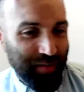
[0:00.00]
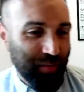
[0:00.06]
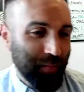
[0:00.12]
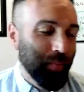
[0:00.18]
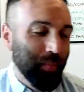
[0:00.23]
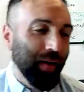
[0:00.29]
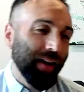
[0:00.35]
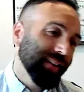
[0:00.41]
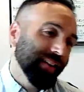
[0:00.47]

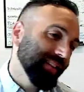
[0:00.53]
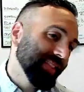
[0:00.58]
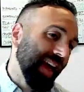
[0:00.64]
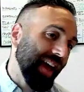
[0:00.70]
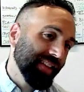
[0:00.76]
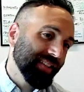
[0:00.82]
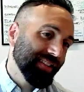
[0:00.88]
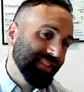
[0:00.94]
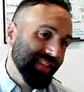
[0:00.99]
But
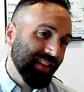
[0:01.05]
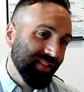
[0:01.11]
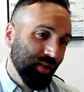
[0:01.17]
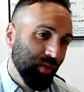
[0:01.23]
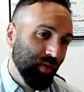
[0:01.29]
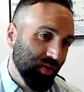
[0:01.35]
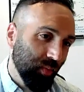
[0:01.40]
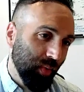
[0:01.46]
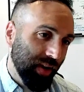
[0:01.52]
that's
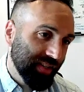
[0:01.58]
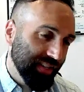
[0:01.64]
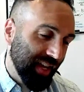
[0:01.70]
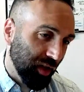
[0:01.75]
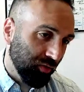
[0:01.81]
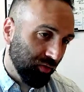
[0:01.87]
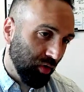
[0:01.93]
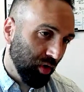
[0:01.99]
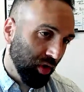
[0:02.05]
the way
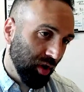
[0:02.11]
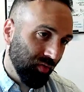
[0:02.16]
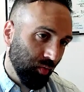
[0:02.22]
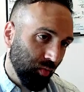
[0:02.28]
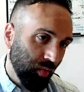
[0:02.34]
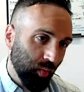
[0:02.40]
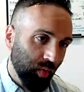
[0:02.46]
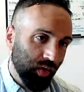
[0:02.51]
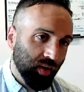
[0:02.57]
seller rollover
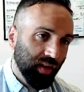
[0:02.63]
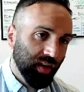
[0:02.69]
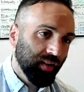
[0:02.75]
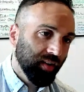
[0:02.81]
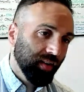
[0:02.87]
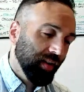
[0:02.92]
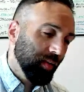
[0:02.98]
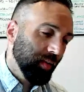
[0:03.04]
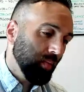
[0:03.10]
would work
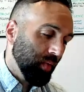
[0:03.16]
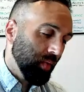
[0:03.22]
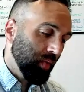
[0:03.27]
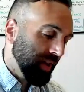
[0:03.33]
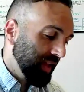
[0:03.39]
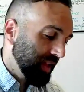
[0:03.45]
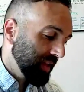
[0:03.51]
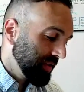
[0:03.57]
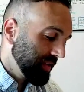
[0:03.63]
and
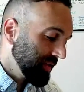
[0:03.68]
it